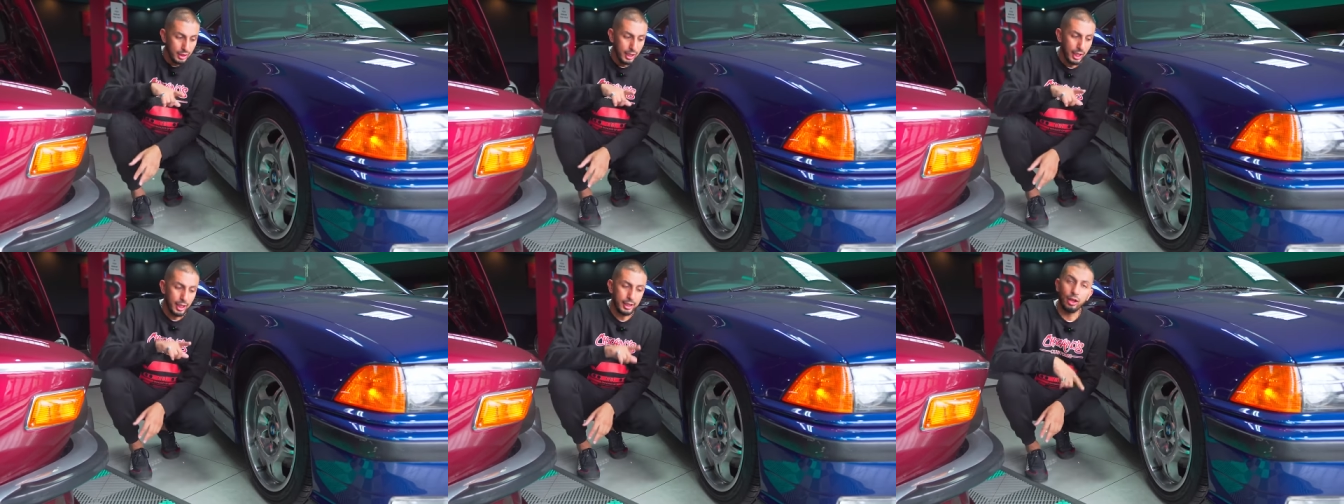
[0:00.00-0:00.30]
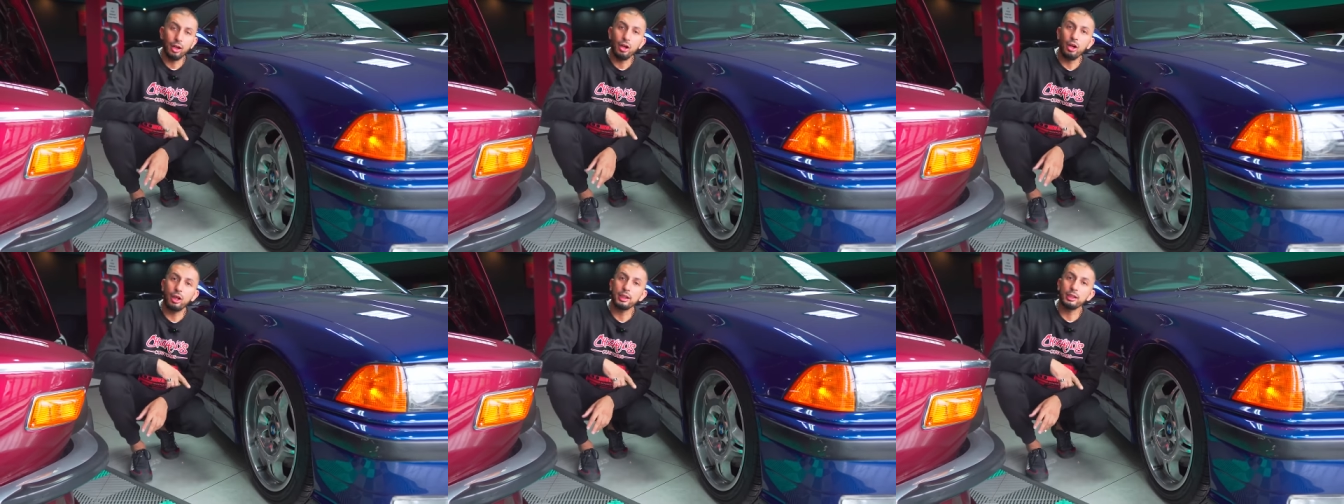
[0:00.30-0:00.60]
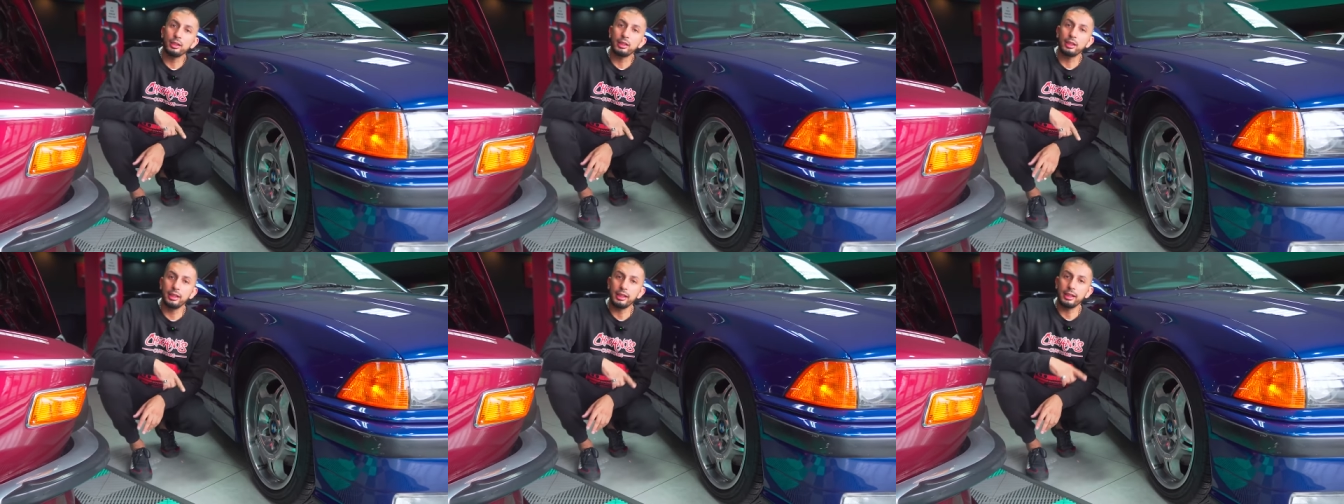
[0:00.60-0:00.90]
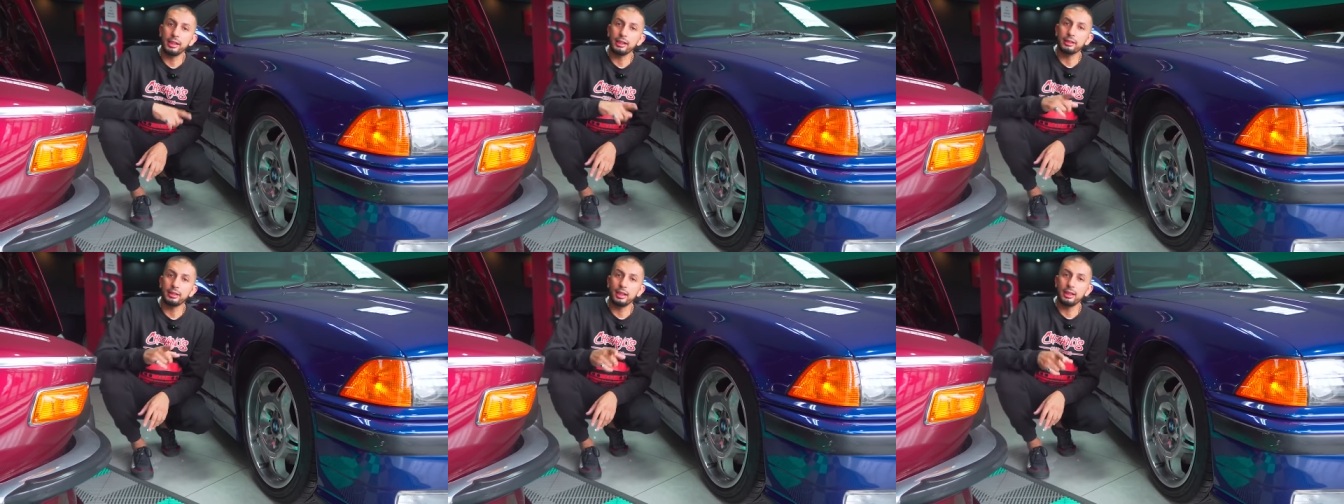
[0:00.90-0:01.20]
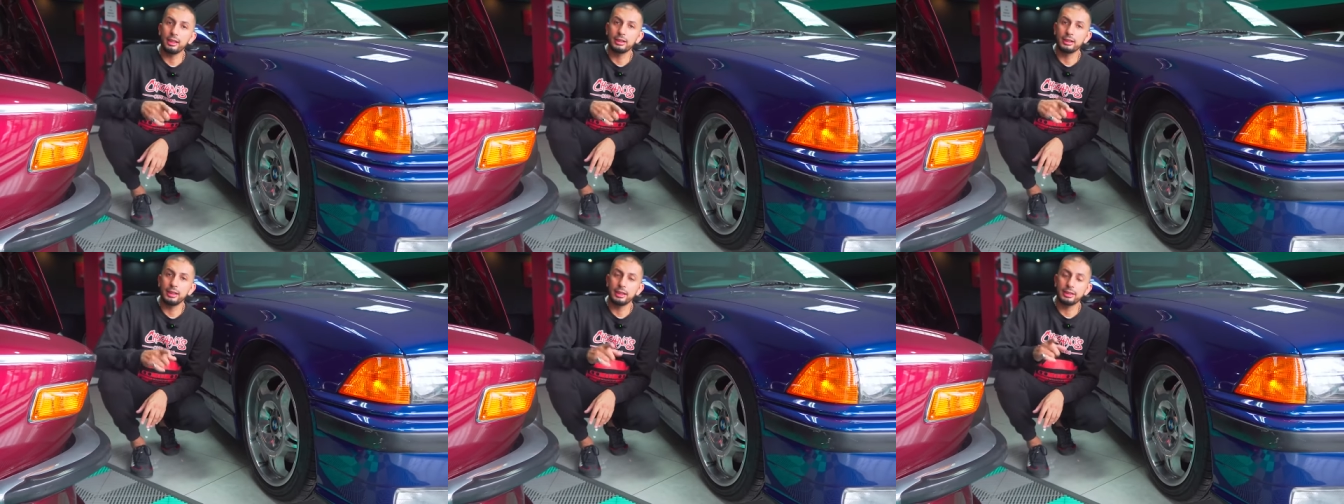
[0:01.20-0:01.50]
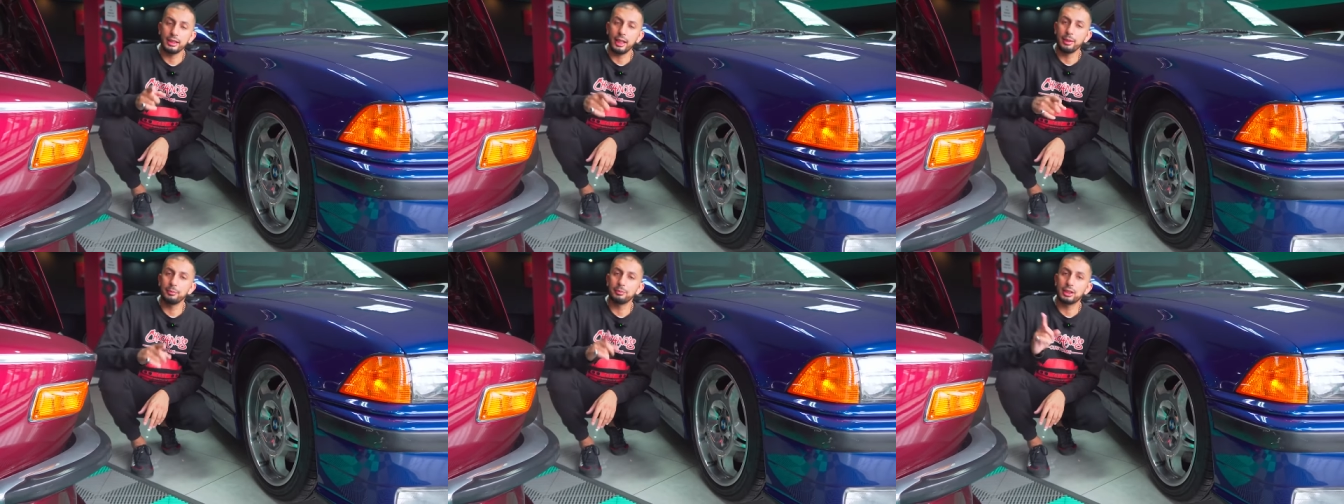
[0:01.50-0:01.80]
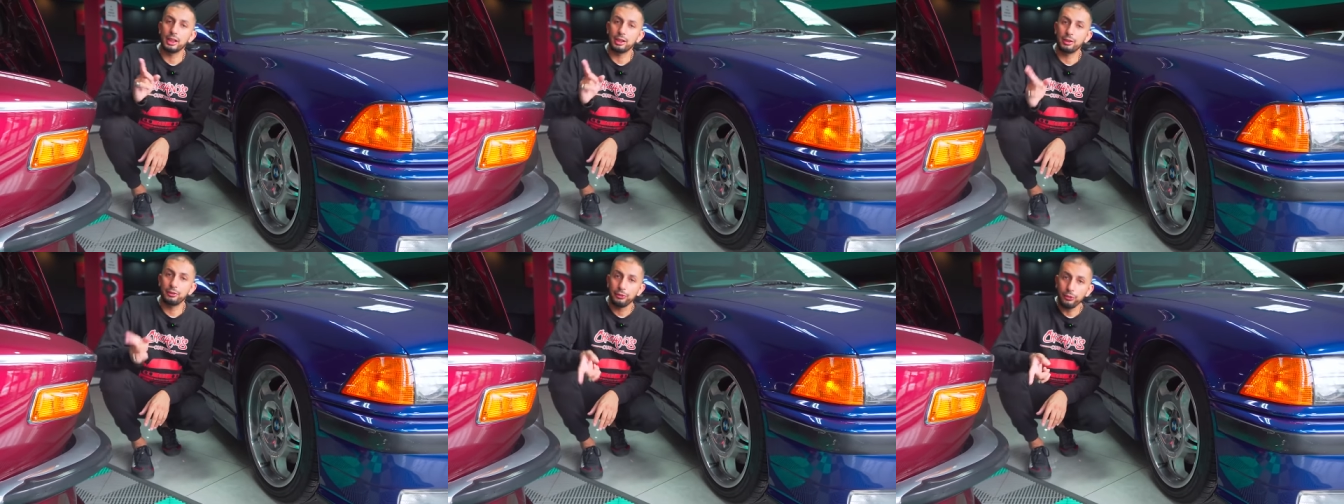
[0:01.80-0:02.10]
And on the E36 M3
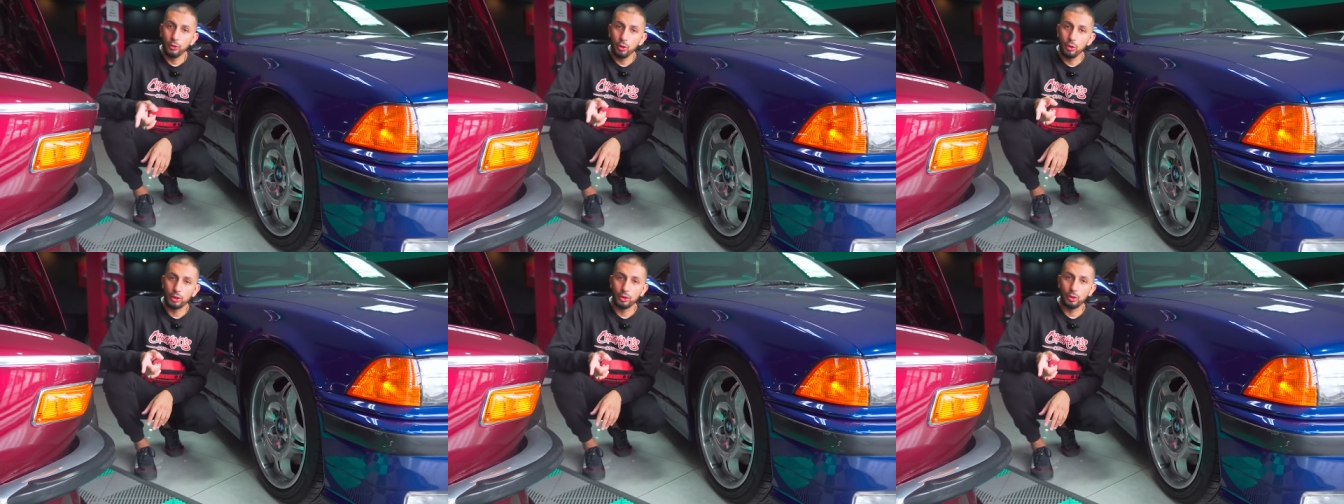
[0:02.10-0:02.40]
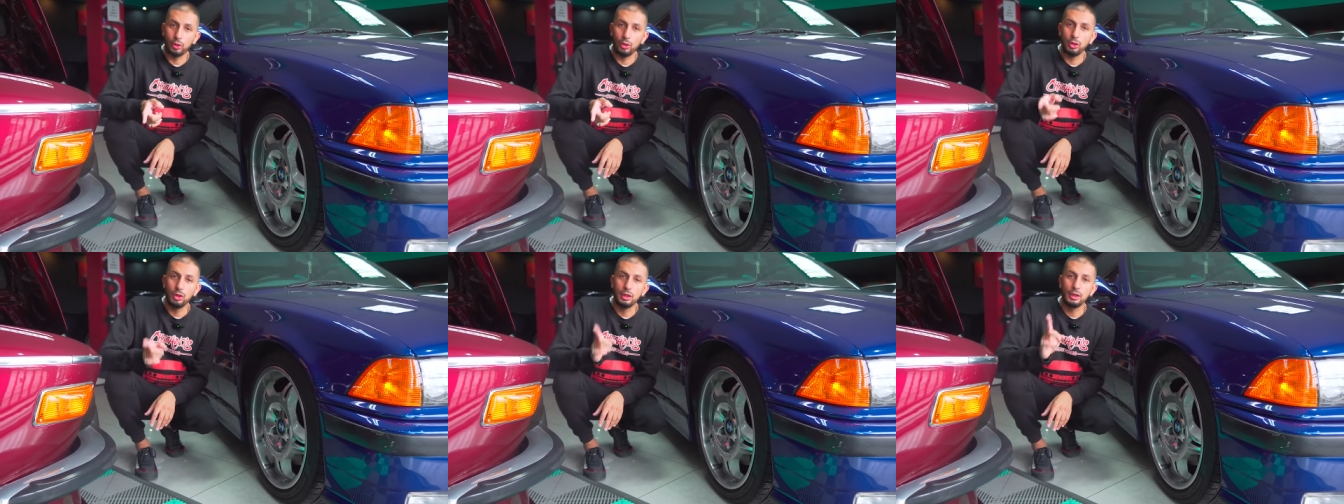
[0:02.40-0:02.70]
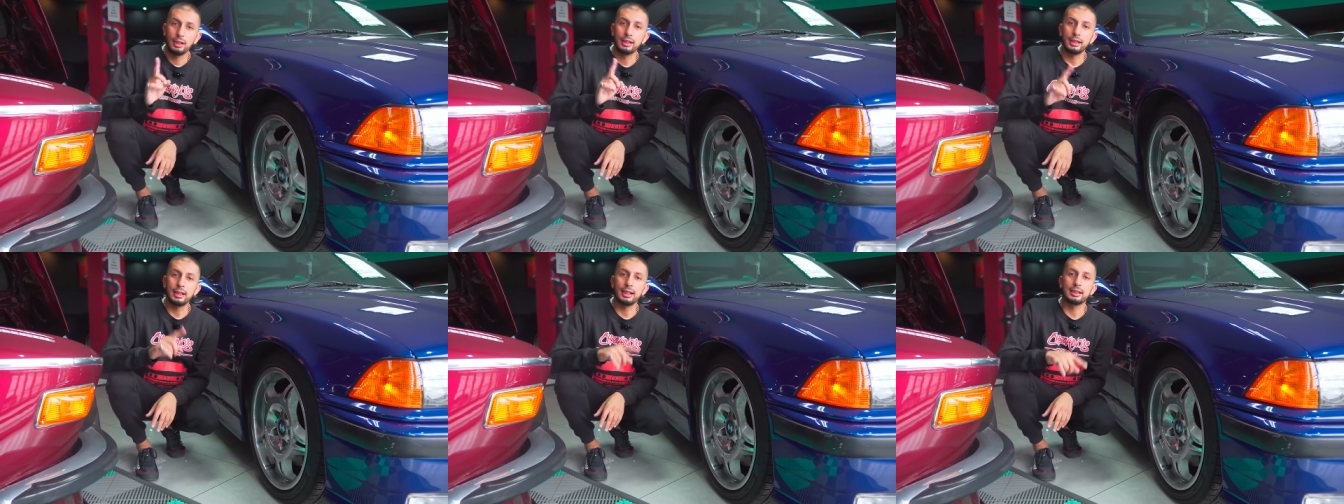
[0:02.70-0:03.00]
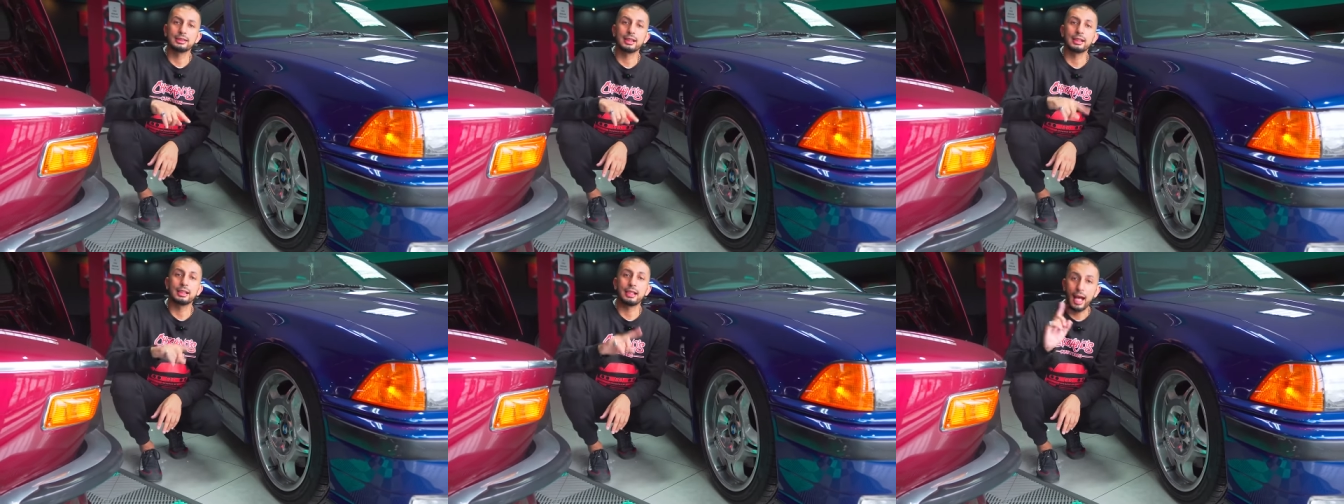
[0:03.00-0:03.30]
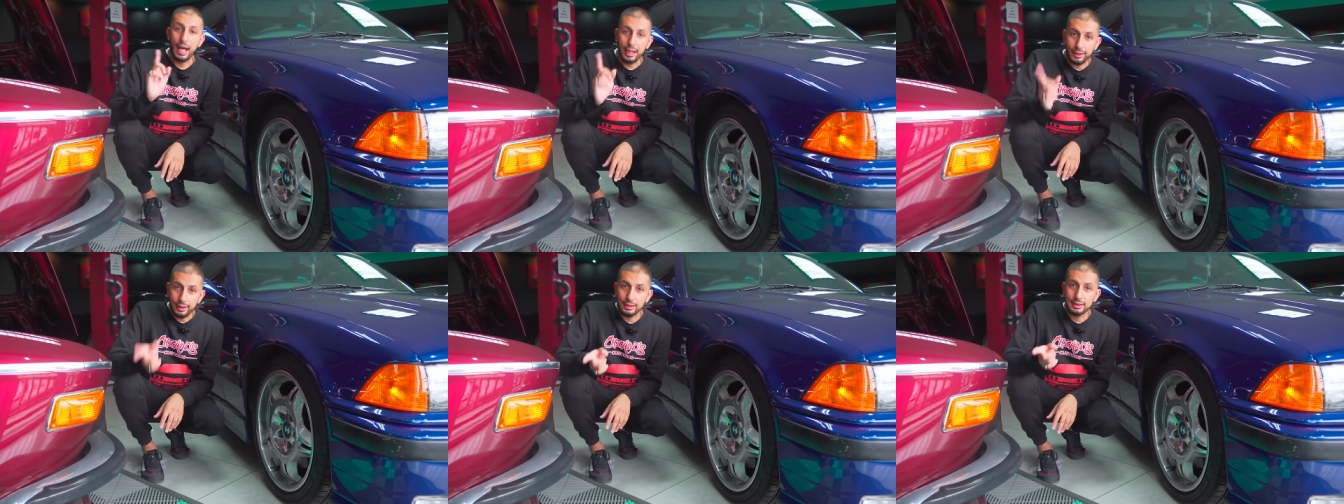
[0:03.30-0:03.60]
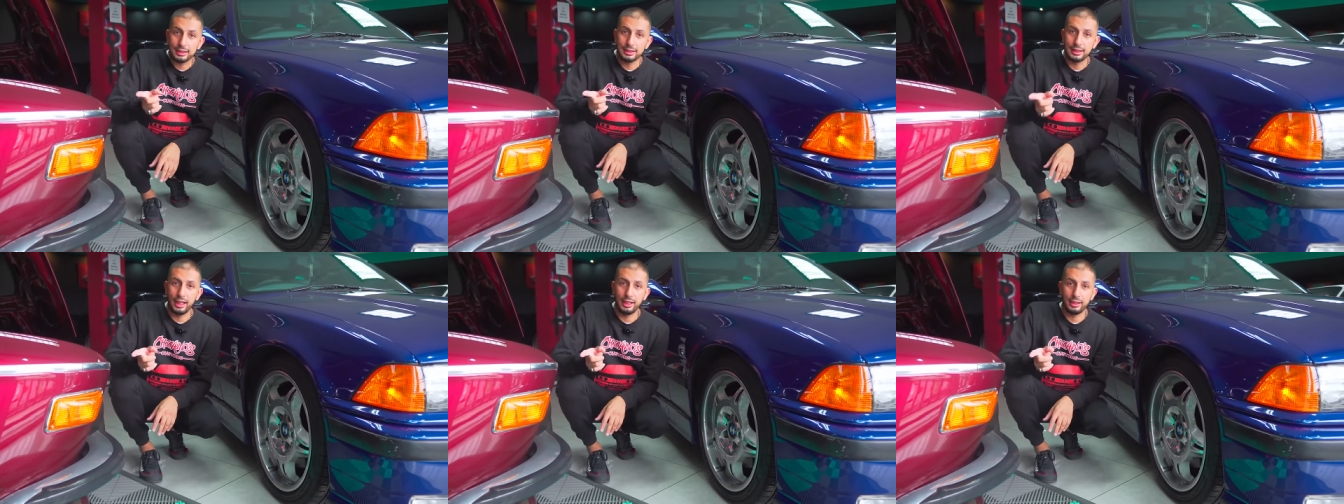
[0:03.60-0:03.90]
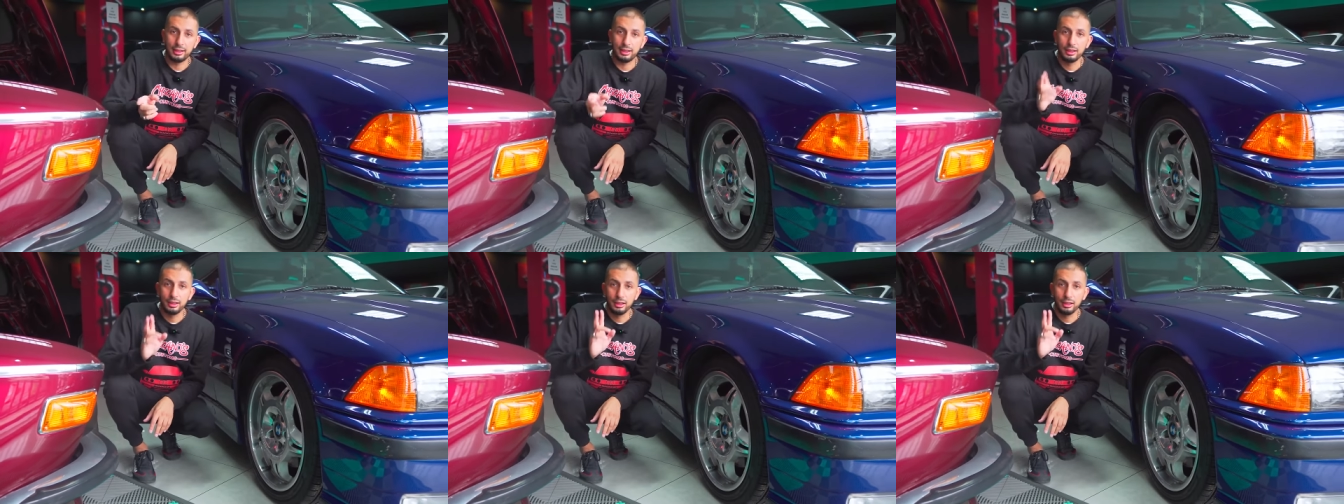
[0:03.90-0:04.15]
4-door, there's another set.